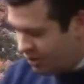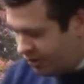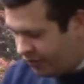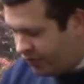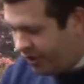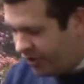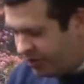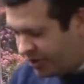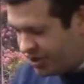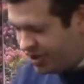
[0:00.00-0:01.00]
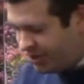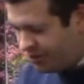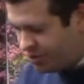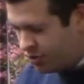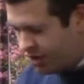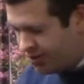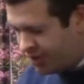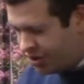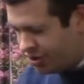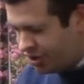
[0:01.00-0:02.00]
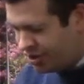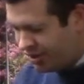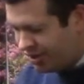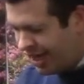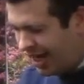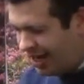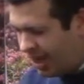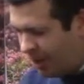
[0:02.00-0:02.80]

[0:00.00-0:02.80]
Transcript: Heavenly Father, thank you, bless you, give us this, Lord. I pray that you'll continue to guide and